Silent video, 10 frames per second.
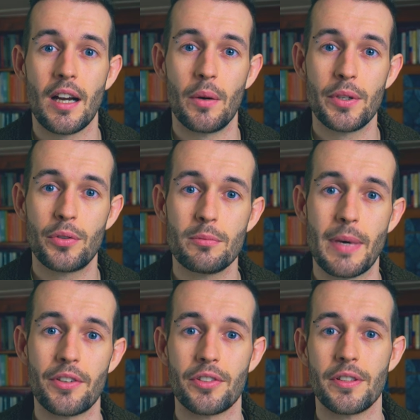I want you to
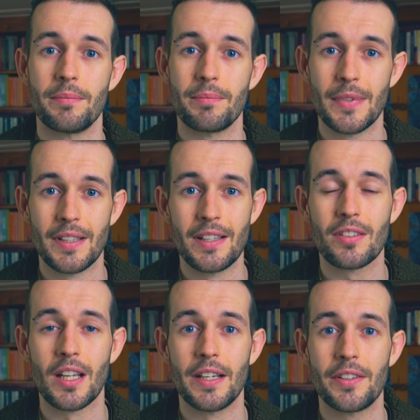imagine that this
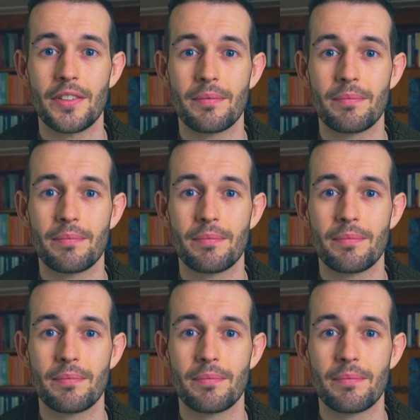light